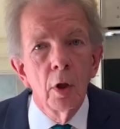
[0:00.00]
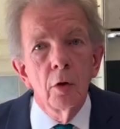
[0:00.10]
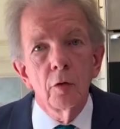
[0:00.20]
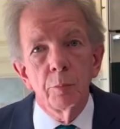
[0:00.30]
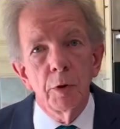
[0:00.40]

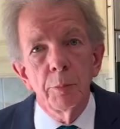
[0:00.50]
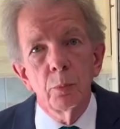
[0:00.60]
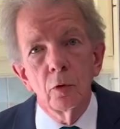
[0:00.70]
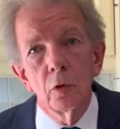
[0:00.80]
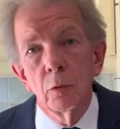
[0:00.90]
to
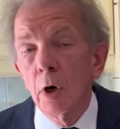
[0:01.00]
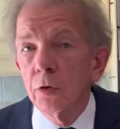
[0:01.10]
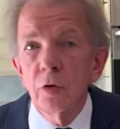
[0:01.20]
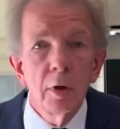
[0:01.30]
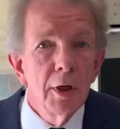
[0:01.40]
people who
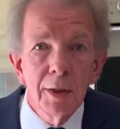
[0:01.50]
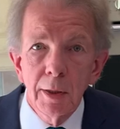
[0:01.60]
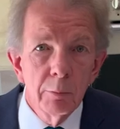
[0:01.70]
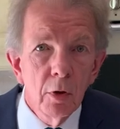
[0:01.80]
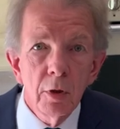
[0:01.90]
aren't earning
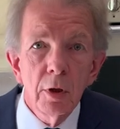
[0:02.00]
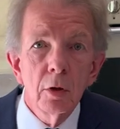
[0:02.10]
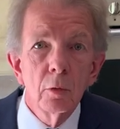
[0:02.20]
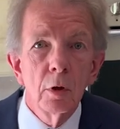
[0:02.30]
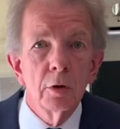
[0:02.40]
any money,
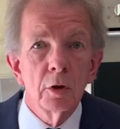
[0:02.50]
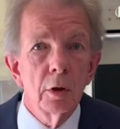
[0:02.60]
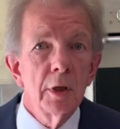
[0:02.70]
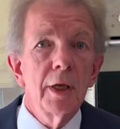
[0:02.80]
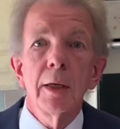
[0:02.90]
who aren't
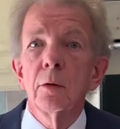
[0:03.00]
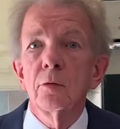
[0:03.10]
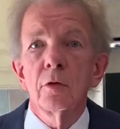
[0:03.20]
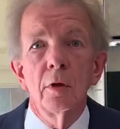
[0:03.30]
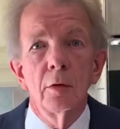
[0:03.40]
going
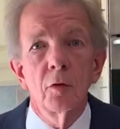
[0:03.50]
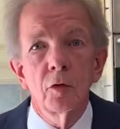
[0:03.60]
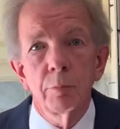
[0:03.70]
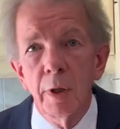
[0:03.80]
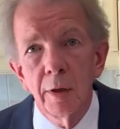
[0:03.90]
out and
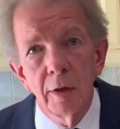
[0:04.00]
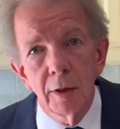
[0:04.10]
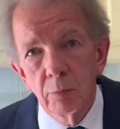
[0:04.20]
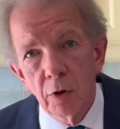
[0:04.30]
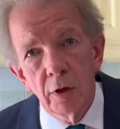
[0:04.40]

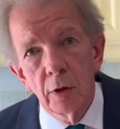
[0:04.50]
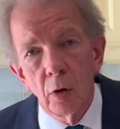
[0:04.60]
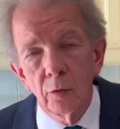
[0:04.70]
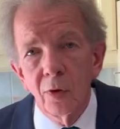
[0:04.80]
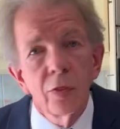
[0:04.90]
spending money
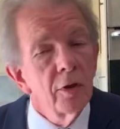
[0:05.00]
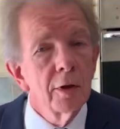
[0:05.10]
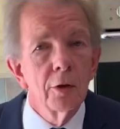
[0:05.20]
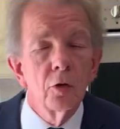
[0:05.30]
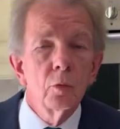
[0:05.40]
on
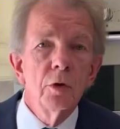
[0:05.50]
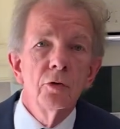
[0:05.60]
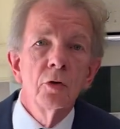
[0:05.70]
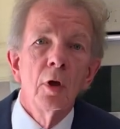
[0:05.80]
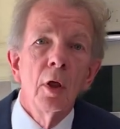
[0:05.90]
things
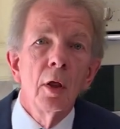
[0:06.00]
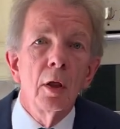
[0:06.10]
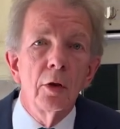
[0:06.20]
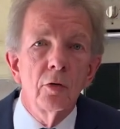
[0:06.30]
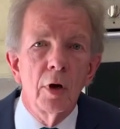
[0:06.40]
which
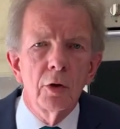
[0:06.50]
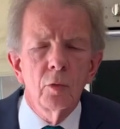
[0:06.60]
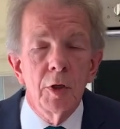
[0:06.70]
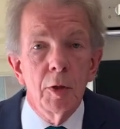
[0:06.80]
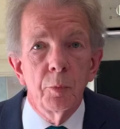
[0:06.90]
attract
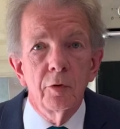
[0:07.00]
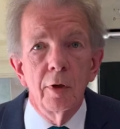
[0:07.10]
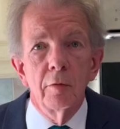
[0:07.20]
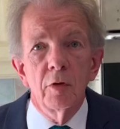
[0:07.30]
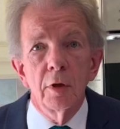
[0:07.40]

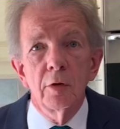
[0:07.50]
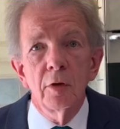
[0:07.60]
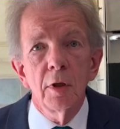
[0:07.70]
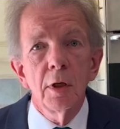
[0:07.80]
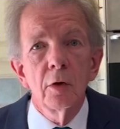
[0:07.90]
20% VAT
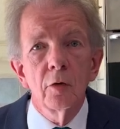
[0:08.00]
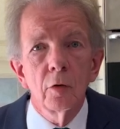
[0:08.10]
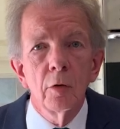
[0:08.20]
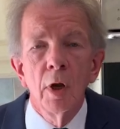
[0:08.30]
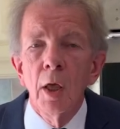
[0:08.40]
and
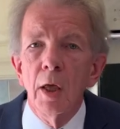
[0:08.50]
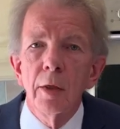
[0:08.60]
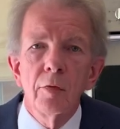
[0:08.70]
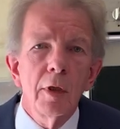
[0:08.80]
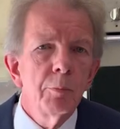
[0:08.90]
so on.
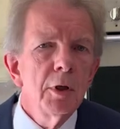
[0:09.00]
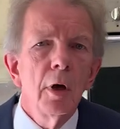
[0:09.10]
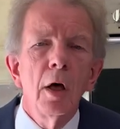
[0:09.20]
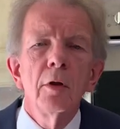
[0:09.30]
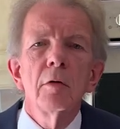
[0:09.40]
They've been
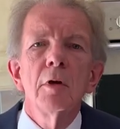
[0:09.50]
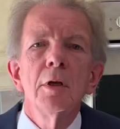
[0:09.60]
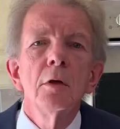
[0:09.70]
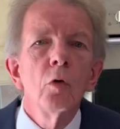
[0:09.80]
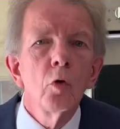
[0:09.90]
under
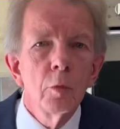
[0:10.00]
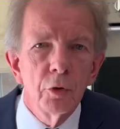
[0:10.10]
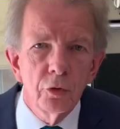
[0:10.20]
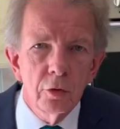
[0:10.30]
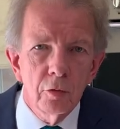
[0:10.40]

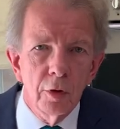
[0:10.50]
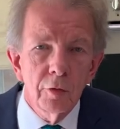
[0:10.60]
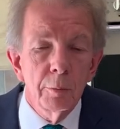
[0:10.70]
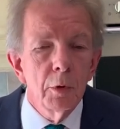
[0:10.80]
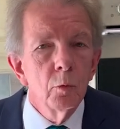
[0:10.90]
enormous stress.
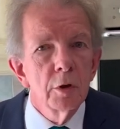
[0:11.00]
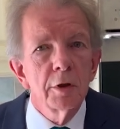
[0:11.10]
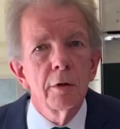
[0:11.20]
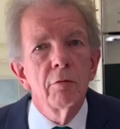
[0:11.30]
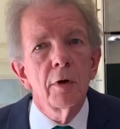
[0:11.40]
They've been
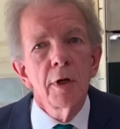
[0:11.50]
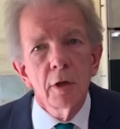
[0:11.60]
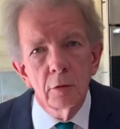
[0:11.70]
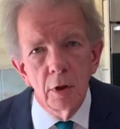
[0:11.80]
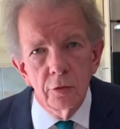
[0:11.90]
working very
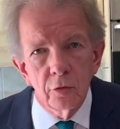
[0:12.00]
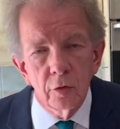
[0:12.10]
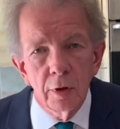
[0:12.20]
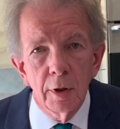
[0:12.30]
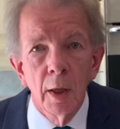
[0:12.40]

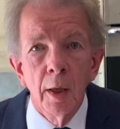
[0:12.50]
courageously,